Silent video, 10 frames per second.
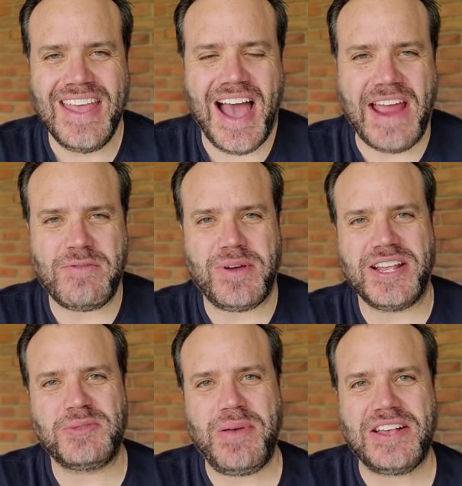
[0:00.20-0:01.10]
Hi, everybody.
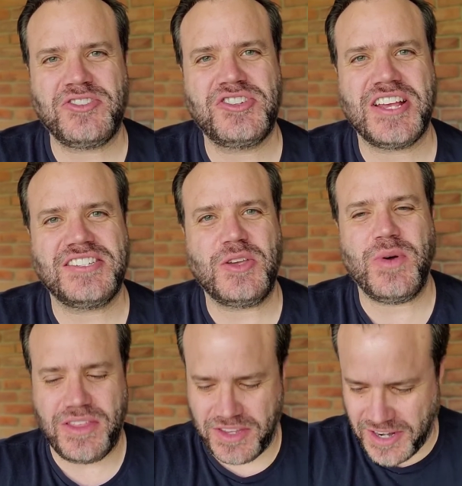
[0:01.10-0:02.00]
It's Pastor Jesse
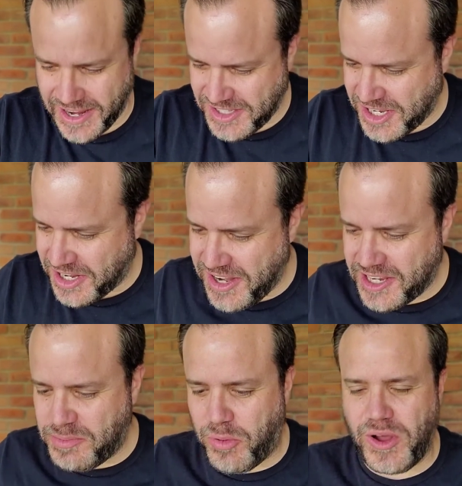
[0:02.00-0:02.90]
with tonight's
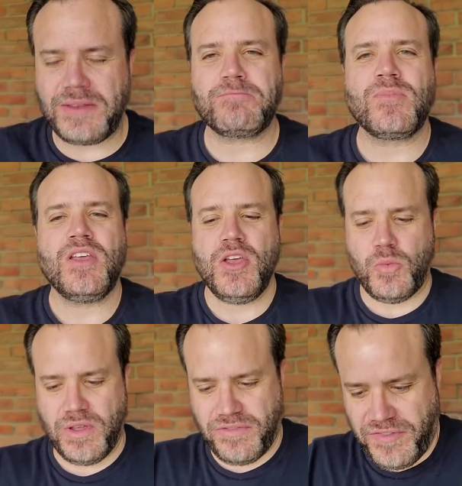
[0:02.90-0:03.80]
Connect Point.
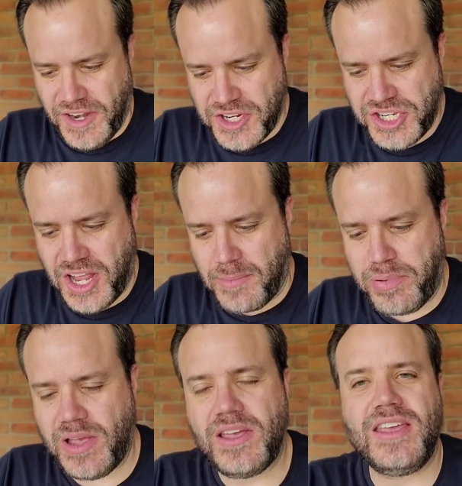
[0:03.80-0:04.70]
We finished
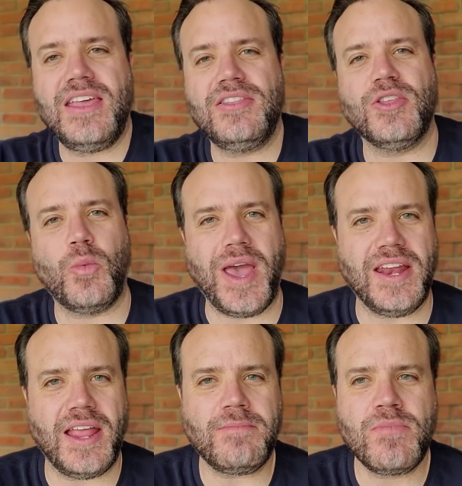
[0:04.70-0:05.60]
up in the
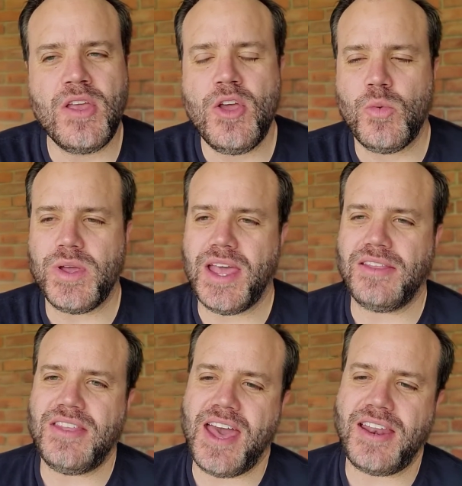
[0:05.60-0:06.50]
waiting. We
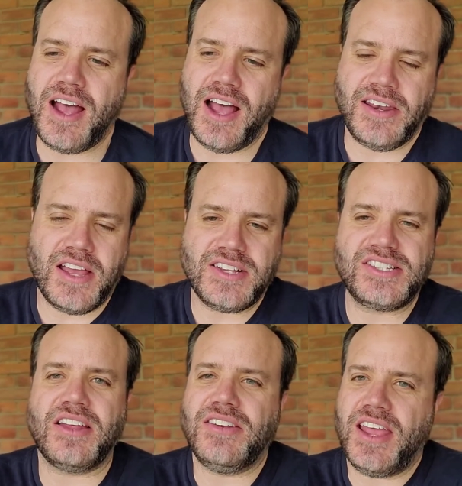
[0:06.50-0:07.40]
had that on
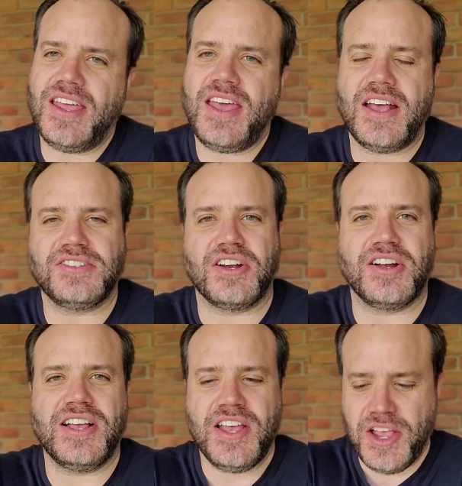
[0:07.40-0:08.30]
Sunday as
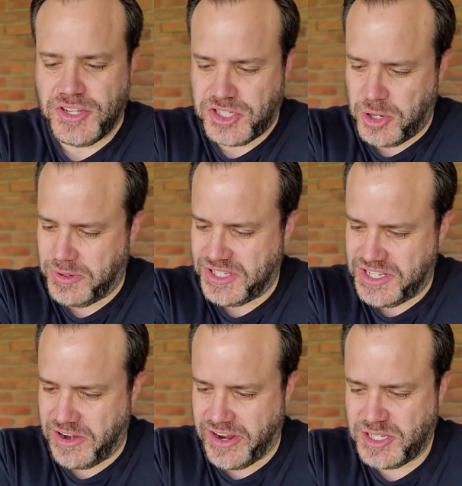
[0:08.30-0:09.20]
our sermon
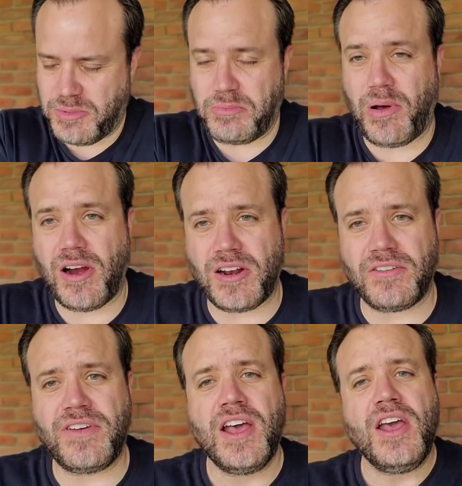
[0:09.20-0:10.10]
series, but part
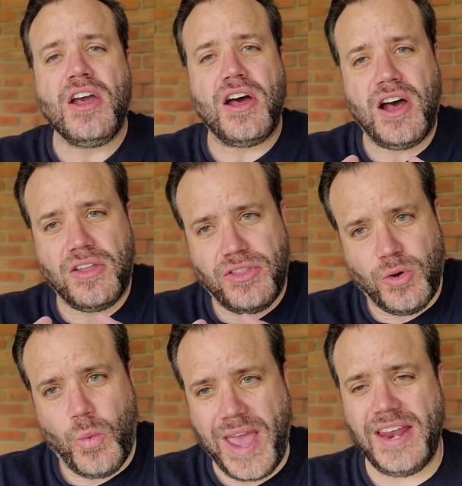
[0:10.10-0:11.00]
of uh, the
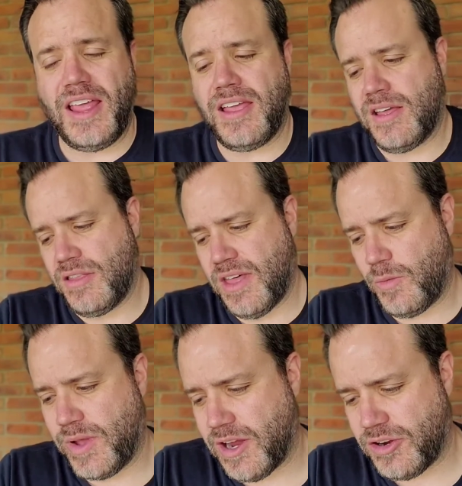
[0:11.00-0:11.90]
waiting that
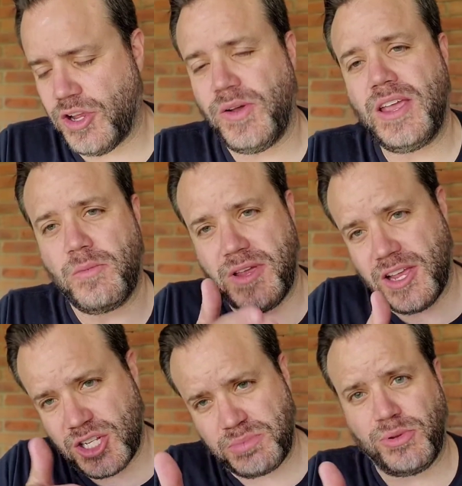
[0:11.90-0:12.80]
we are doing, and we
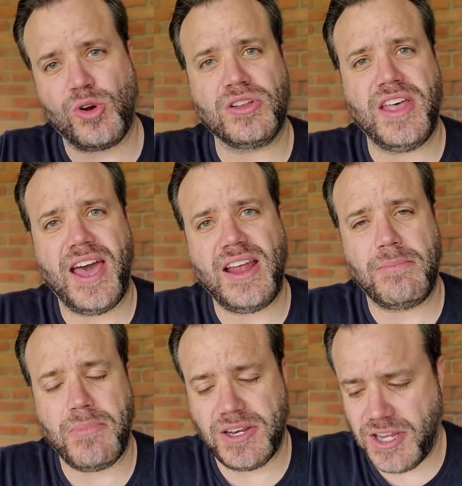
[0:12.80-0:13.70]
explored that
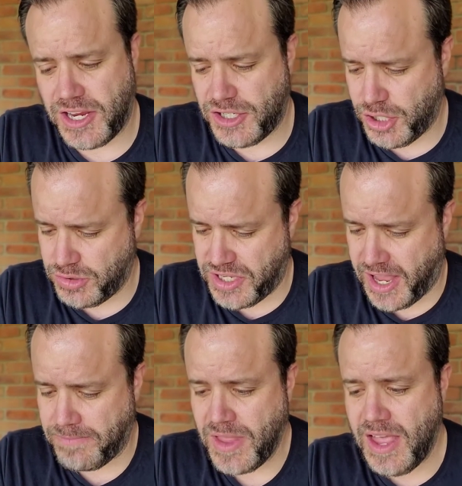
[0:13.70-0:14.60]
on Monday,
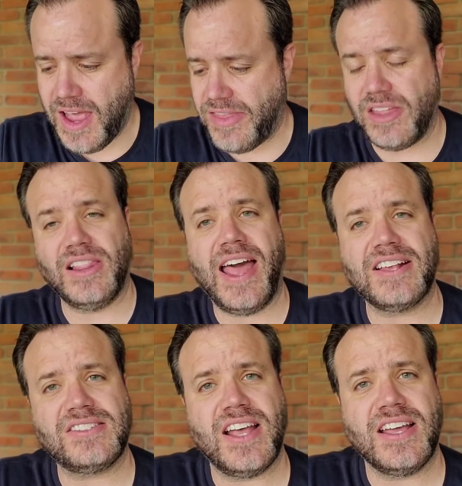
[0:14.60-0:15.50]
Tuesday, and then
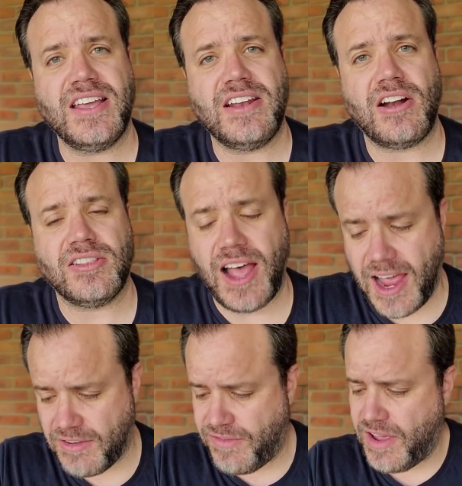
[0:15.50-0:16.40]
last night in our
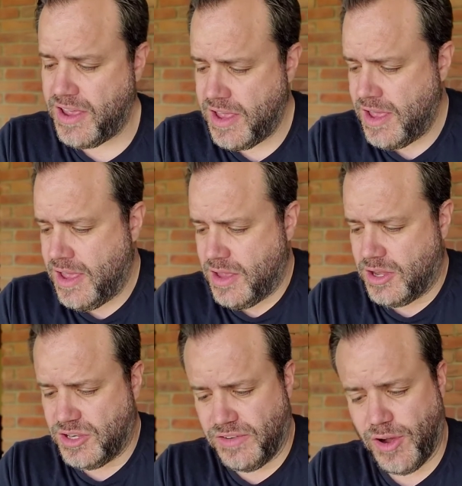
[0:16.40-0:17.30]
live
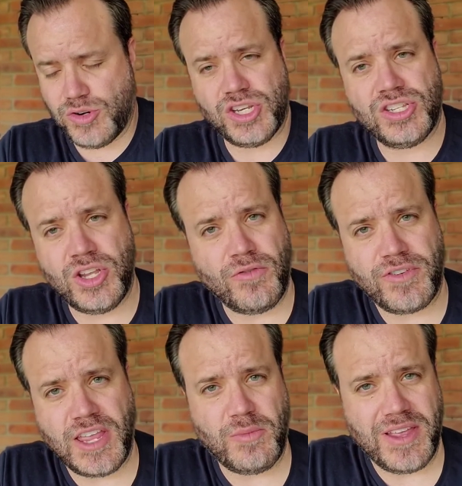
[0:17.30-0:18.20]
devotions. Don't
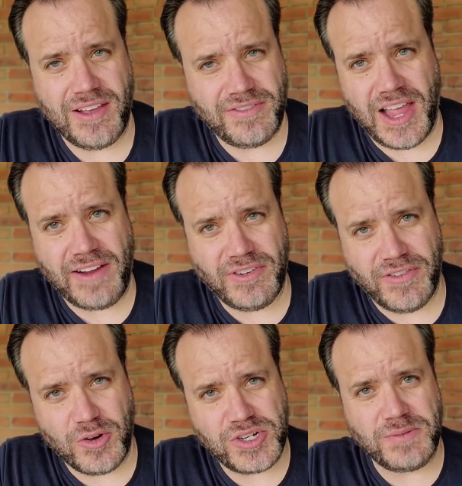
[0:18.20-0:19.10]
forget, we have live
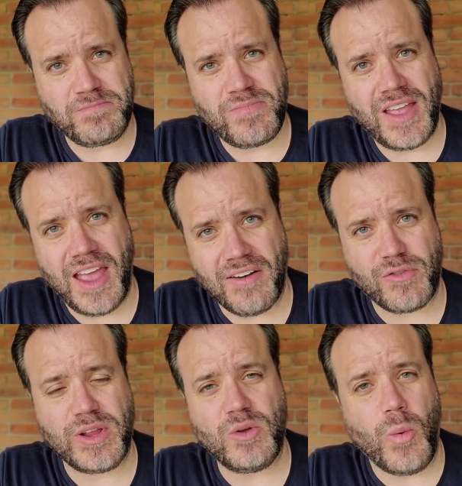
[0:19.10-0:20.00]
devotion
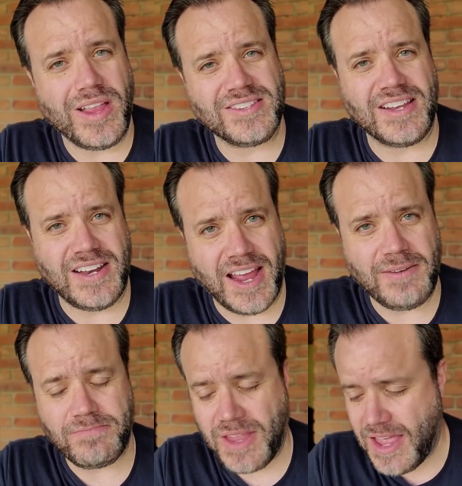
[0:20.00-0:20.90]
every Wednesday
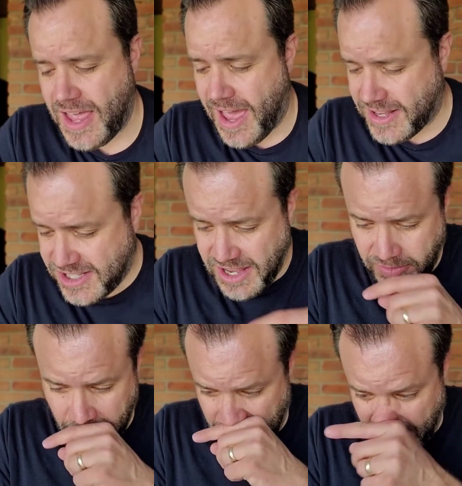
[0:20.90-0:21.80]
night at
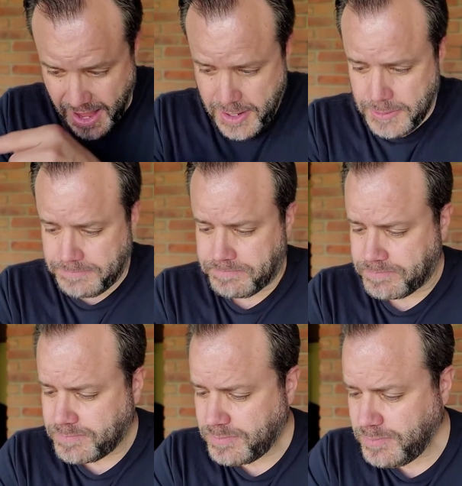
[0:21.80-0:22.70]
7 o'clock,
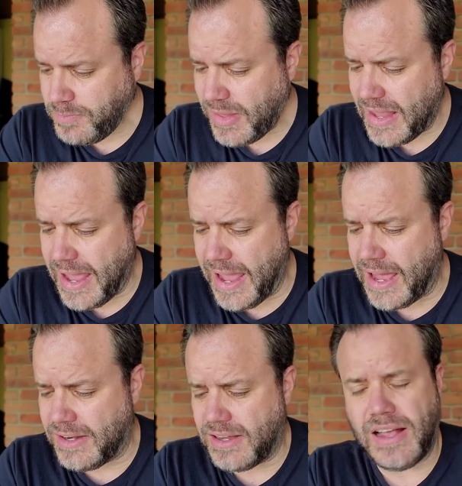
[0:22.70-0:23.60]

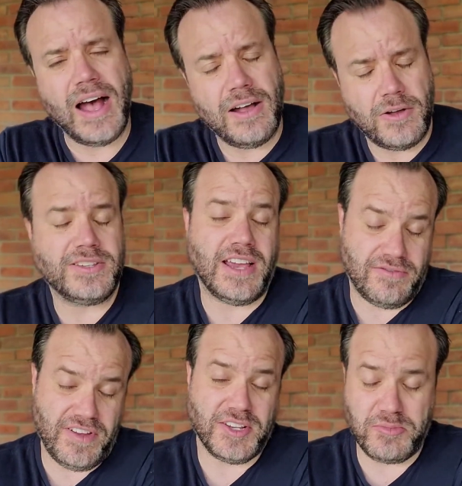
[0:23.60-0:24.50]
and uh, it's on
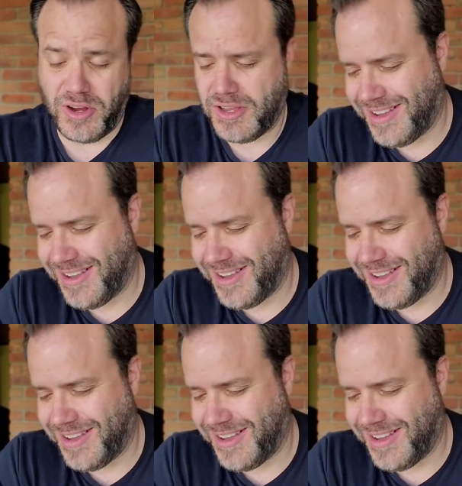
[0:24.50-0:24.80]
Facebook.